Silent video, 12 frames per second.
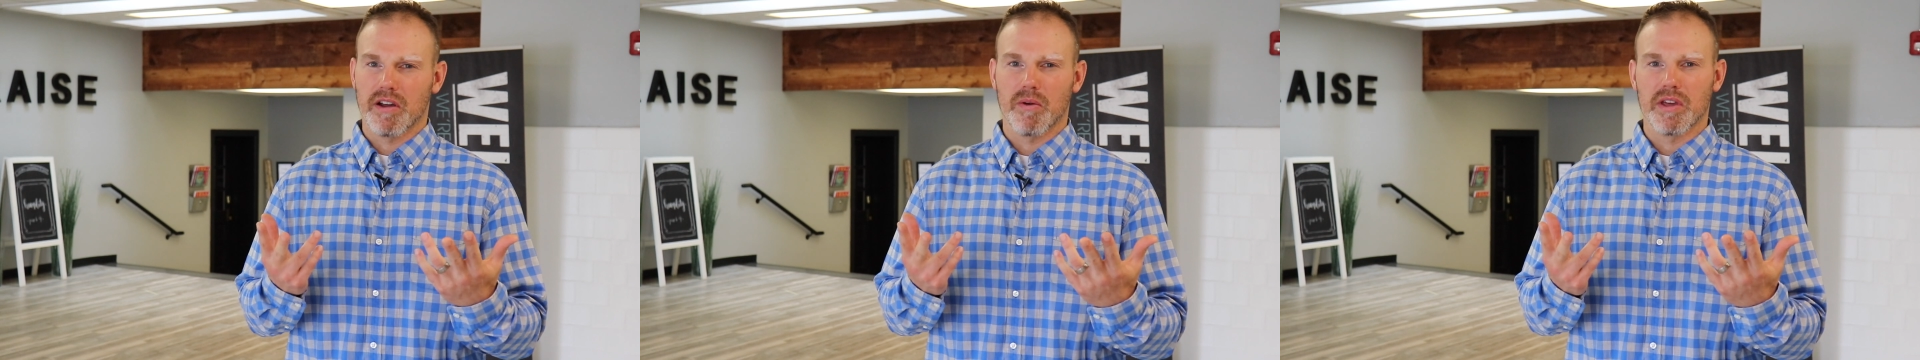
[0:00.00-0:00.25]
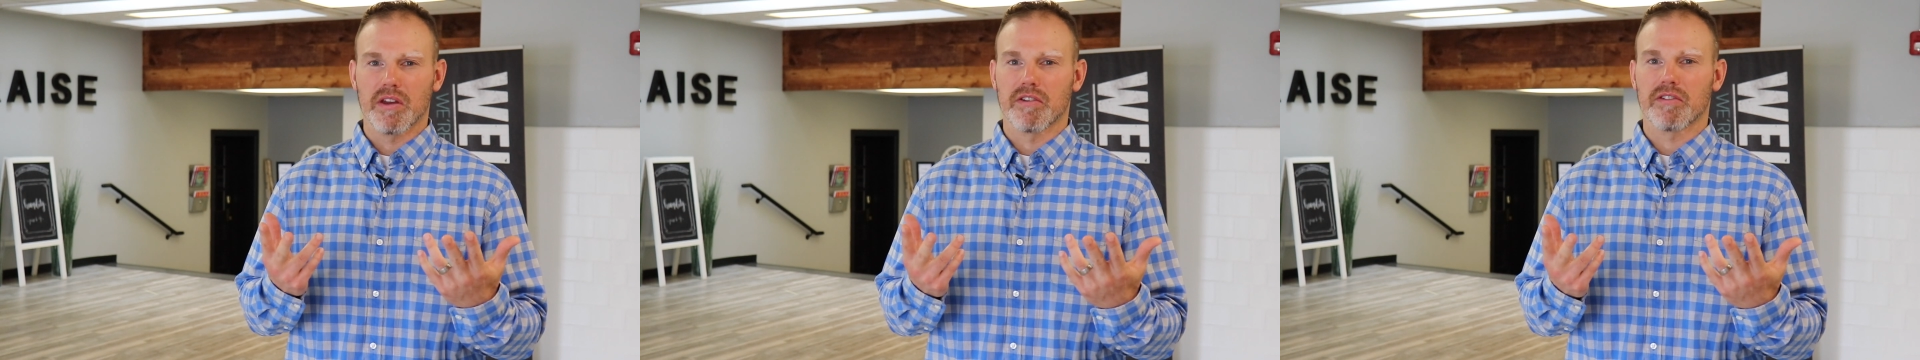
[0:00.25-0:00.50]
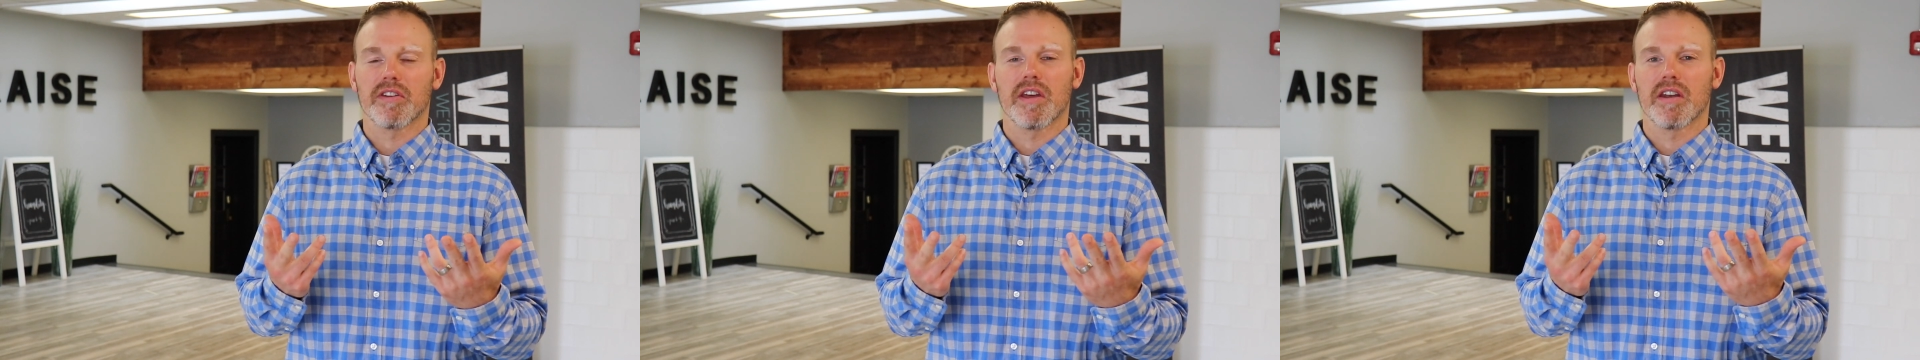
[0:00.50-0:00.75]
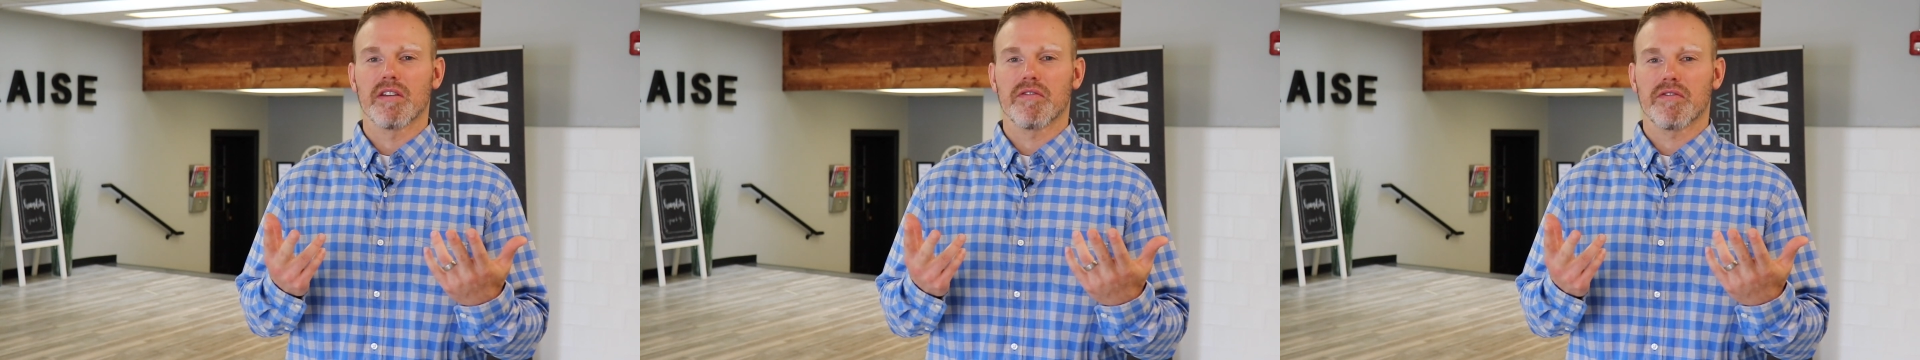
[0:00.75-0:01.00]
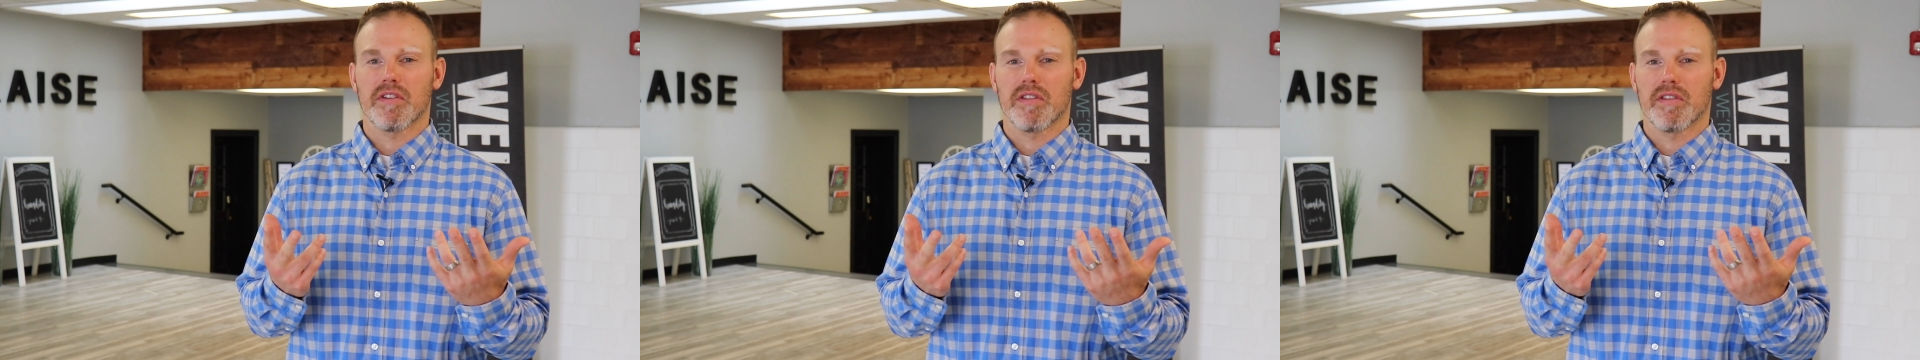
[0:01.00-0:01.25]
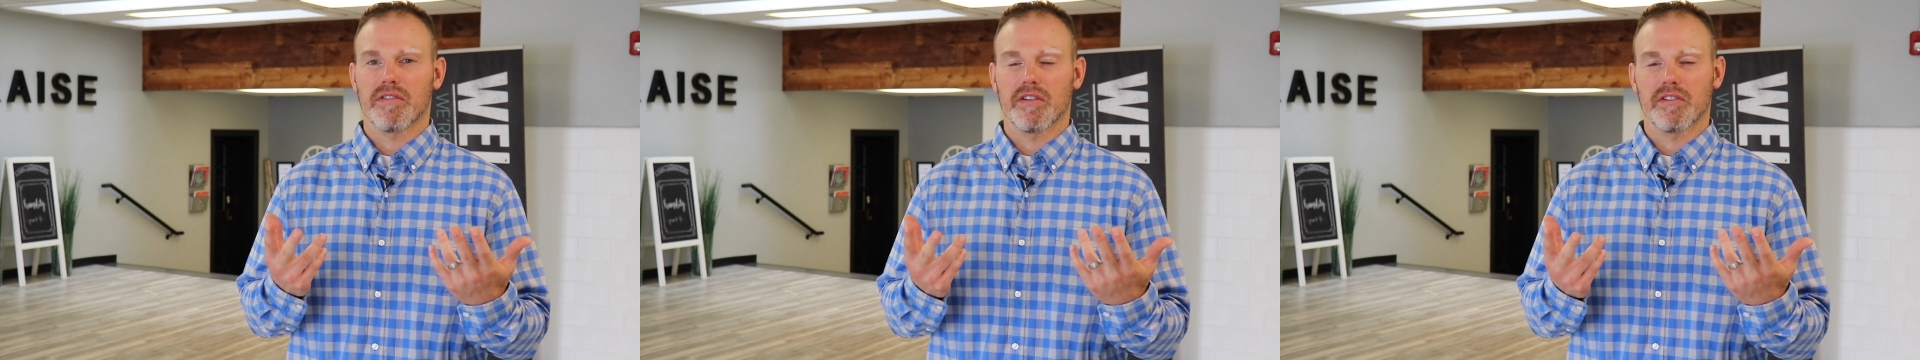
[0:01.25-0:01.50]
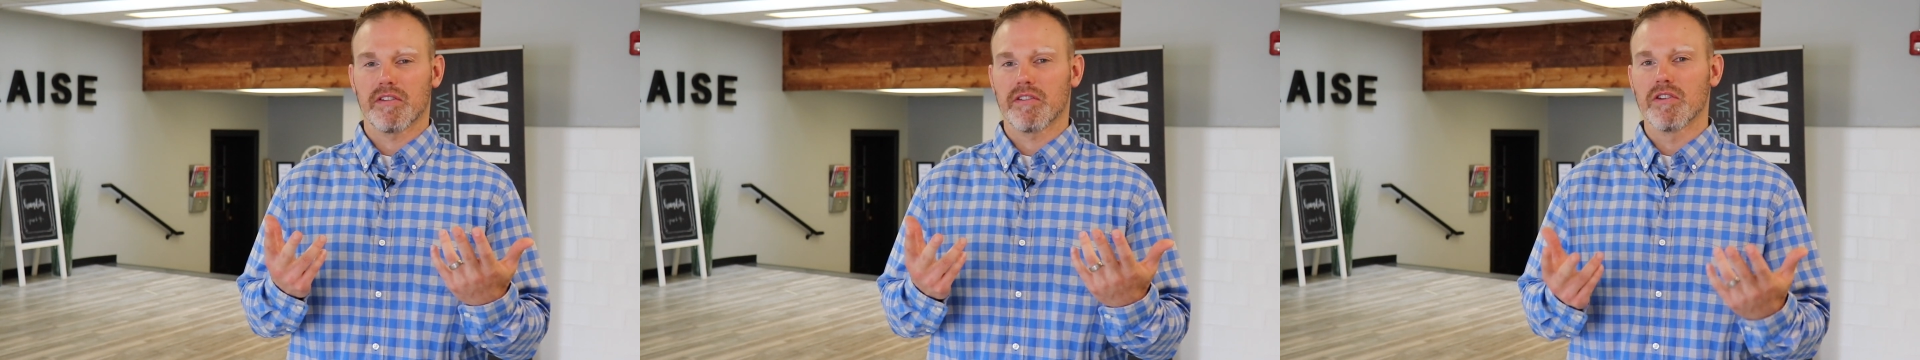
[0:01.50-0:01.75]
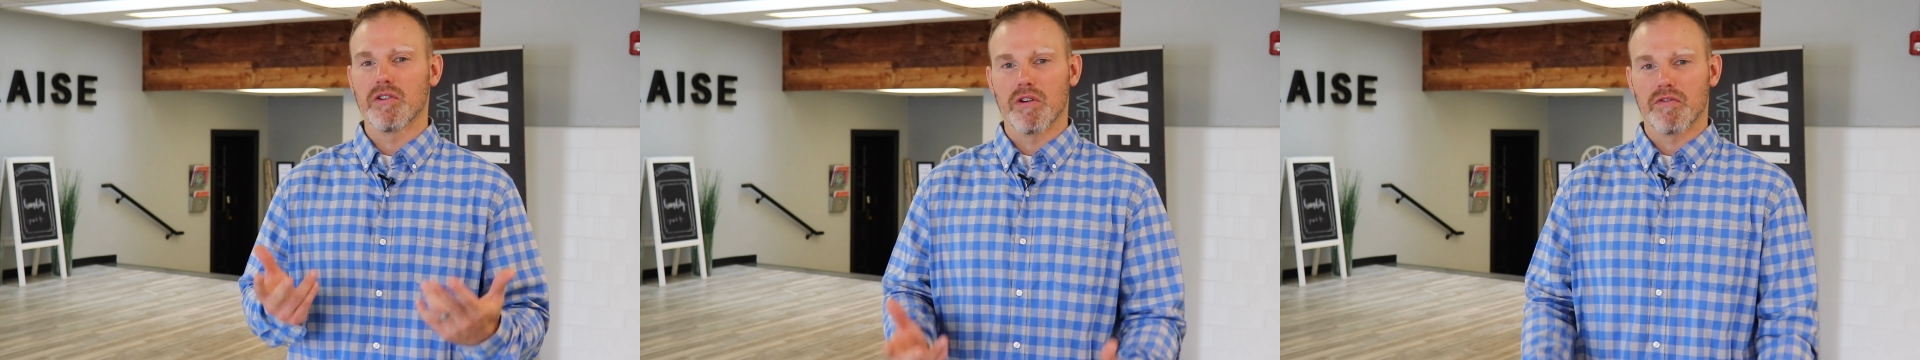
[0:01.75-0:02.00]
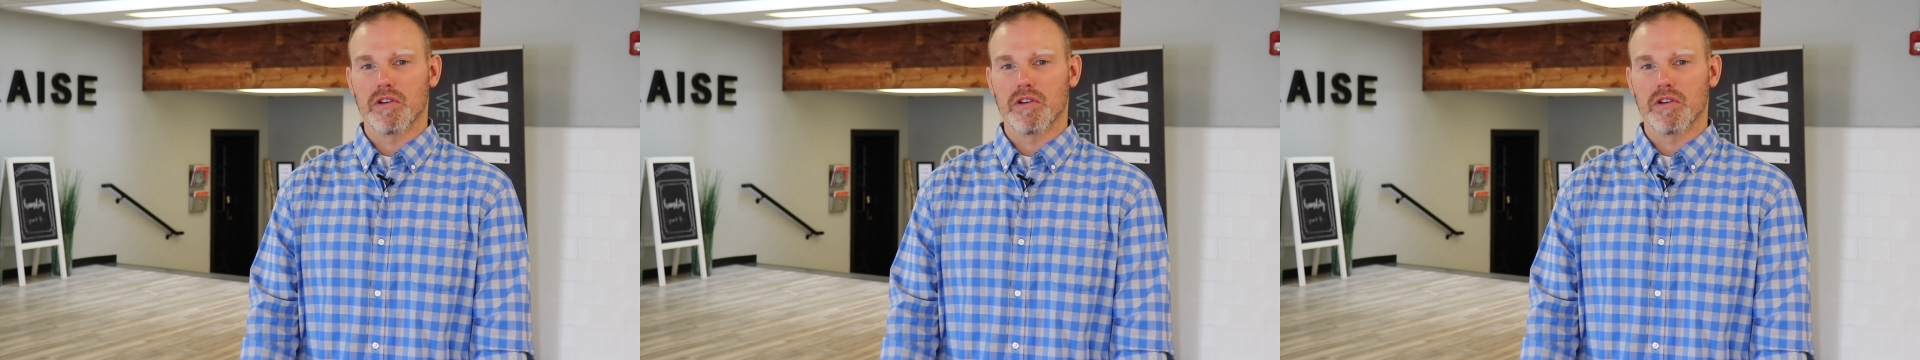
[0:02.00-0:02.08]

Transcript: Now we understand if, since it's new,